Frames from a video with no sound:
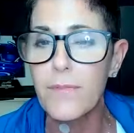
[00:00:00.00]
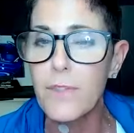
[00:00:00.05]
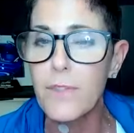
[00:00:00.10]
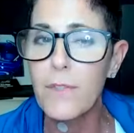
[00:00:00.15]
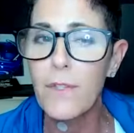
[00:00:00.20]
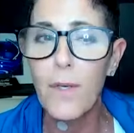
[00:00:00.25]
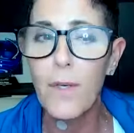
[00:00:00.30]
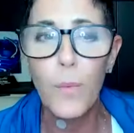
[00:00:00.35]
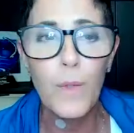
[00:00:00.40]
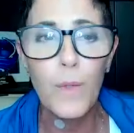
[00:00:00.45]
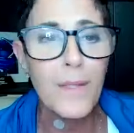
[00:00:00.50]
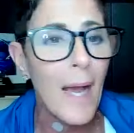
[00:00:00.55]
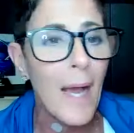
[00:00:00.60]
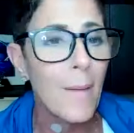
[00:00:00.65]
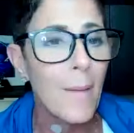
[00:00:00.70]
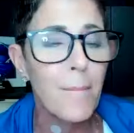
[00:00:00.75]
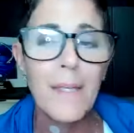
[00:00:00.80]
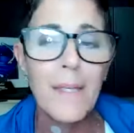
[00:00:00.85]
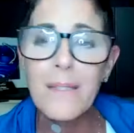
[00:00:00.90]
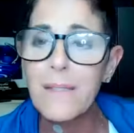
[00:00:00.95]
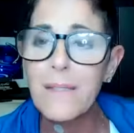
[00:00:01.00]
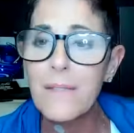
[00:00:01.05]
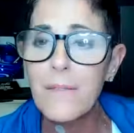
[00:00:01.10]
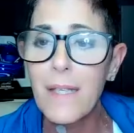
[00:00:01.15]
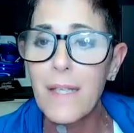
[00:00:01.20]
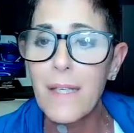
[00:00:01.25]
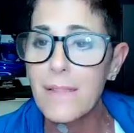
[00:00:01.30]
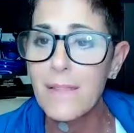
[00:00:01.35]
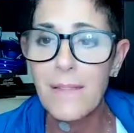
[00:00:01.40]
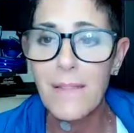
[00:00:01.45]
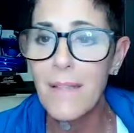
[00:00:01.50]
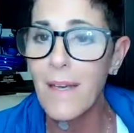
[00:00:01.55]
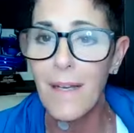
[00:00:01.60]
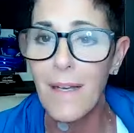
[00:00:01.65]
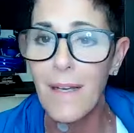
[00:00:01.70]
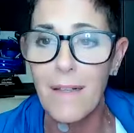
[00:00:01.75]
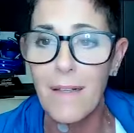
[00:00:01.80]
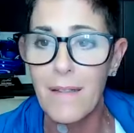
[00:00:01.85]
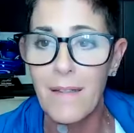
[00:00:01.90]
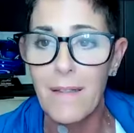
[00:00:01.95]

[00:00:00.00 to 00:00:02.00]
You know, we're not meant to get sick.